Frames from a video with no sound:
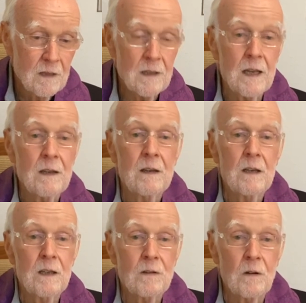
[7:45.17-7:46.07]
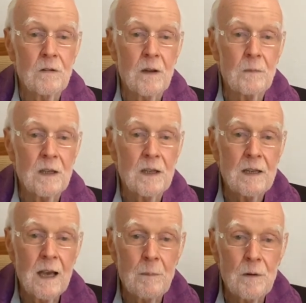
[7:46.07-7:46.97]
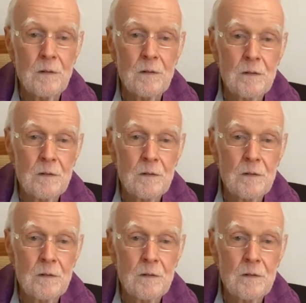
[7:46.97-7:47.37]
And then he told something that happened